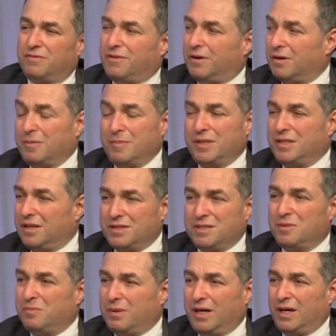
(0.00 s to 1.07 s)
federal government
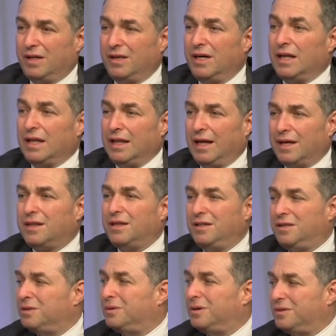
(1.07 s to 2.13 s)
doesn't pay, like they
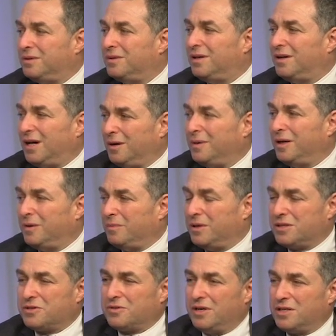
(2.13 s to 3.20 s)
do under the Highway
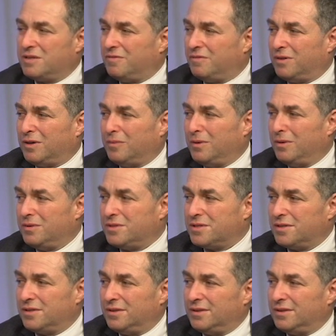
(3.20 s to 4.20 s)
Administration for our roads.